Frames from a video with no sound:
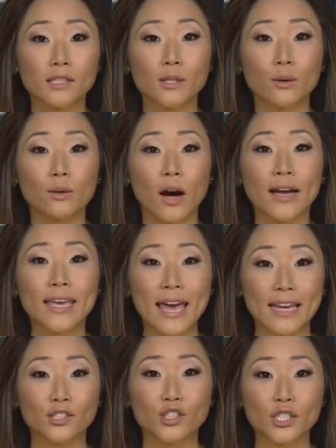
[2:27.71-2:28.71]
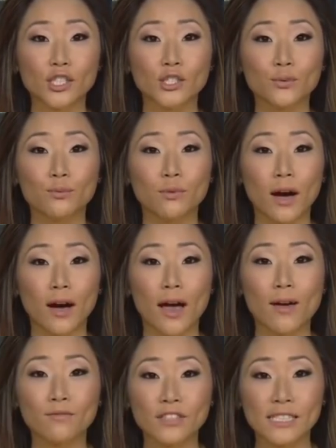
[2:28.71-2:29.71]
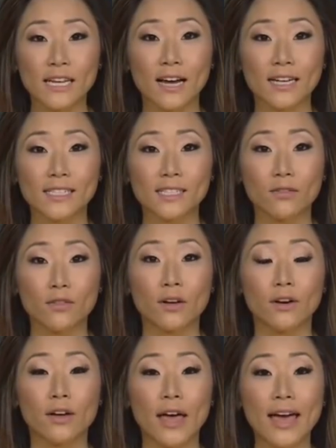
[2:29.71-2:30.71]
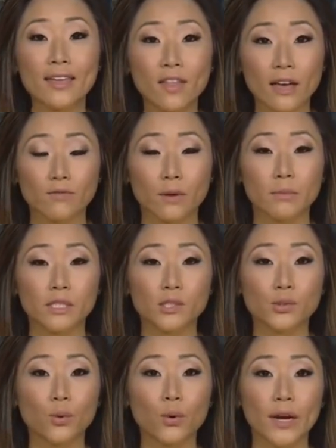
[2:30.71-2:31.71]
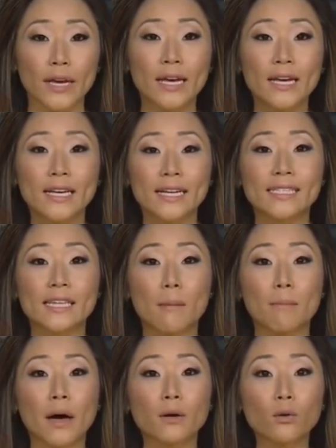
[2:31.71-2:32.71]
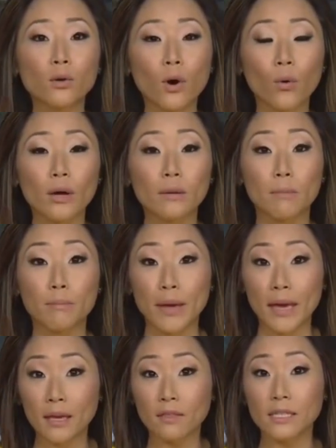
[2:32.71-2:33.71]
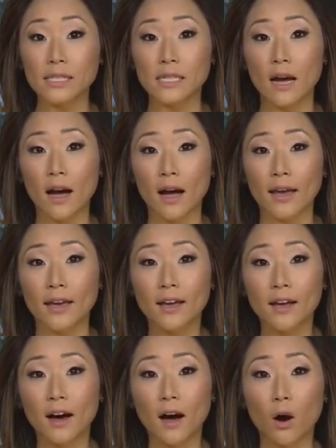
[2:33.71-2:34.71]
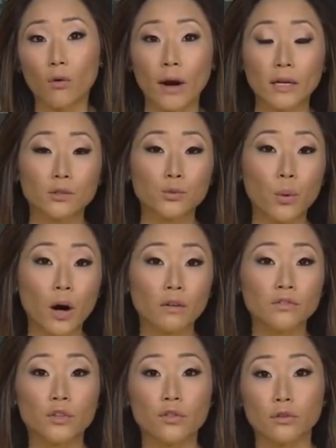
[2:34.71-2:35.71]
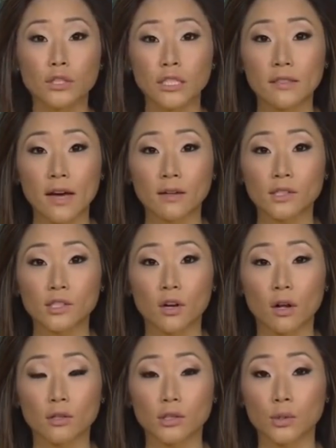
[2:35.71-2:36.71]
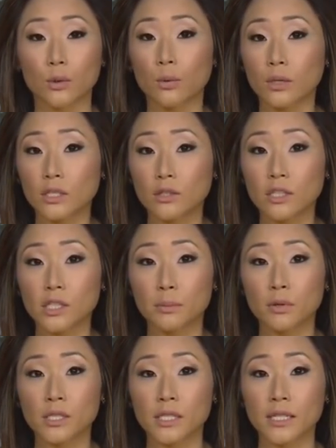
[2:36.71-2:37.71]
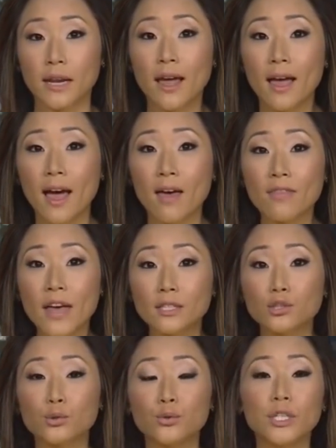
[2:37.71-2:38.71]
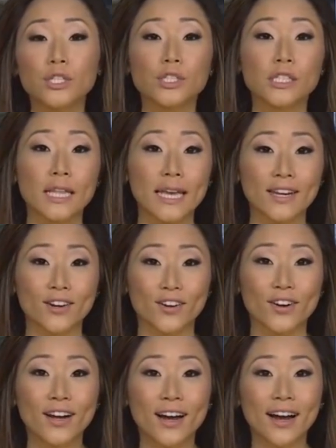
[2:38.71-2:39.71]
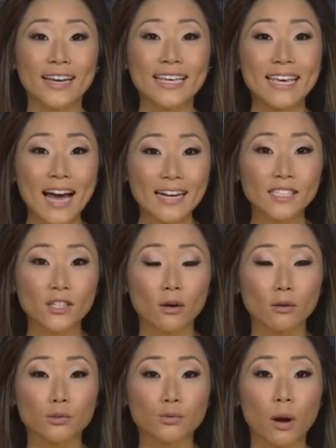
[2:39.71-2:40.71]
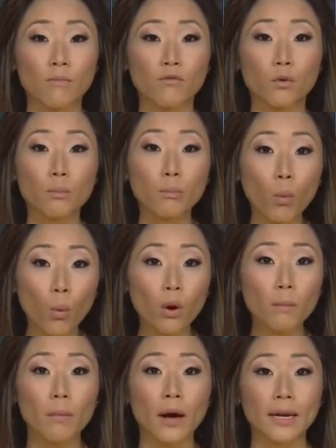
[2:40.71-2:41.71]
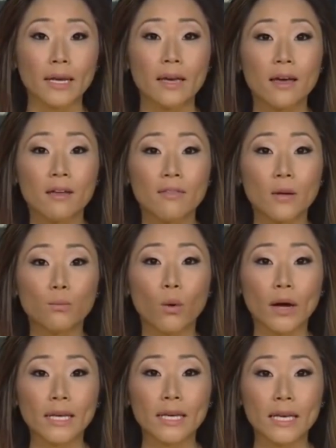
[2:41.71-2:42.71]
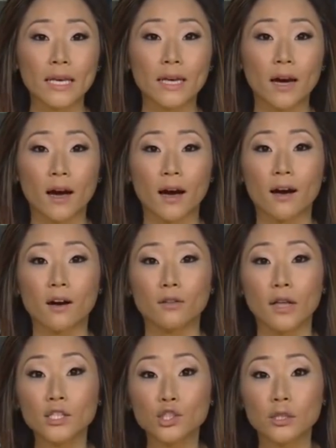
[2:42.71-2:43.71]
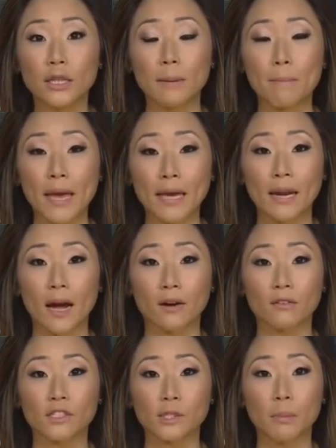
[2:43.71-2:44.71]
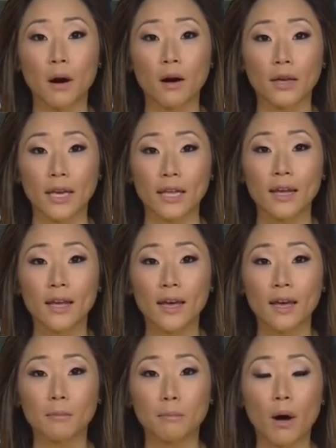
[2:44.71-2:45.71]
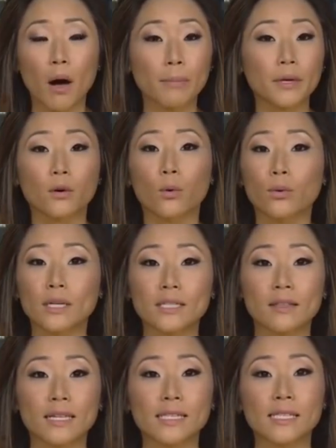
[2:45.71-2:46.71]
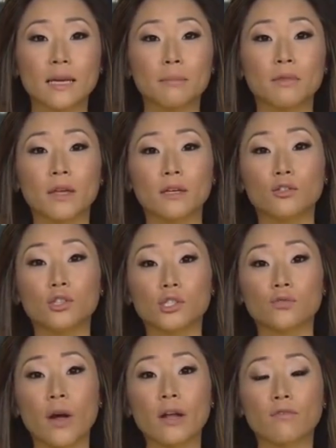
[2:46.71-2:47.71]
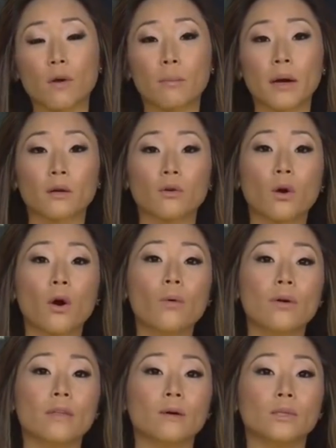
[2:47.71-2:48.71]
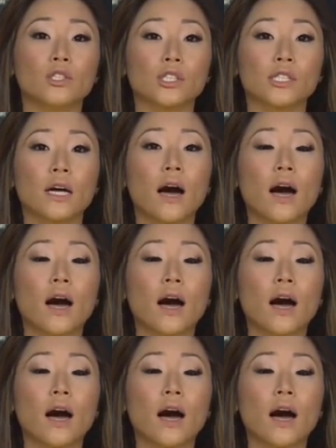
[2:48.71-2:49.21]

So again, just to emphasize, the headline from this story is that Michael Cohen paid this guy around $12,000 to $13,000, according to this person. And then 2 years later, he asked Donald Trump for more money than what he allegedly paid out of his pocket. And Poppy, according to that statement that you just read from Michael Cohen that we just